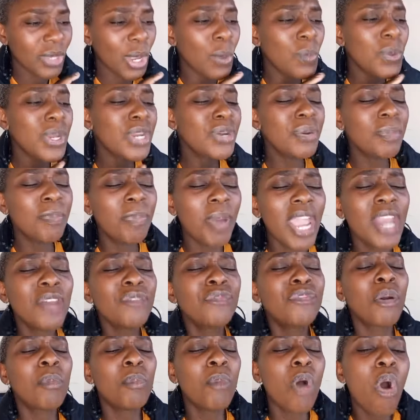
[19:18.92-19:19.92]
We
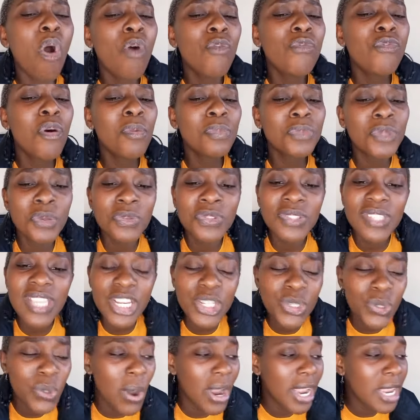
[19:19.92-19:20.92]
repent from all forms of
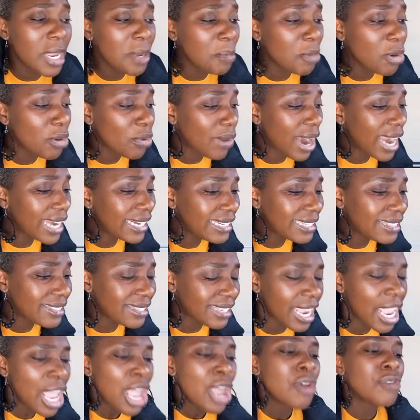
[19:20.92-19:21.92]
sexual
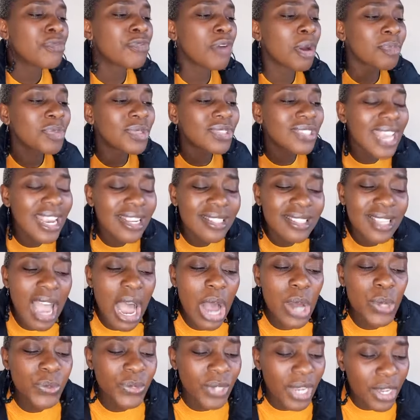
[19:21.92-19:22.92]
immorality, from sex
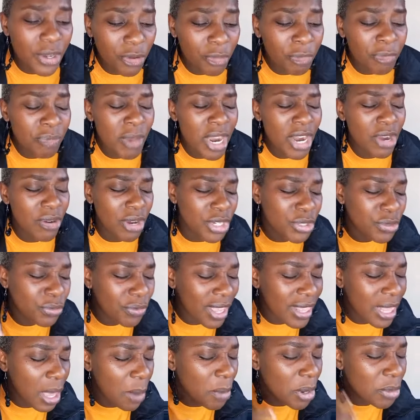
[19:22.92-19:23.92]
outside of marriage.
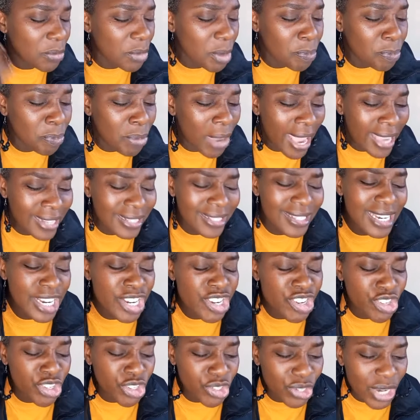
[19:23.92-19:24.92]
Father, we repent
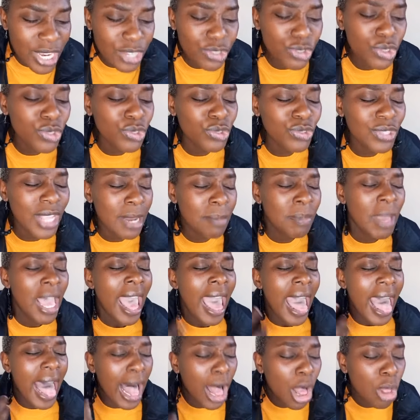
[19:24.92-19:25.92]
in Jesus' name.
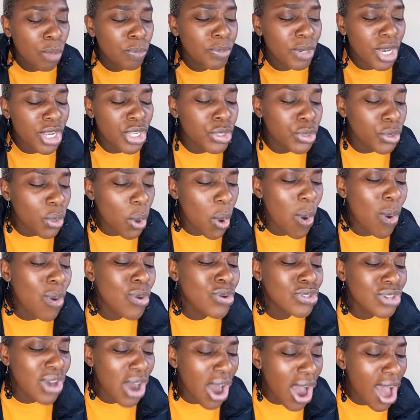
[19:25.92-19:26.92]
Help us, oh
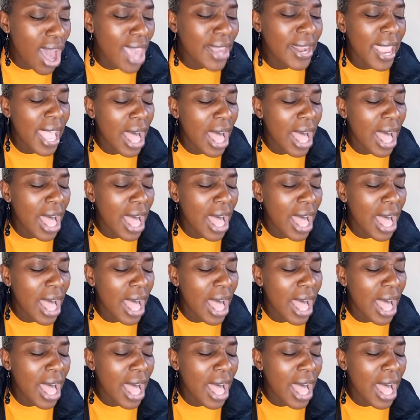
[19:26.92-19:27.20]
God.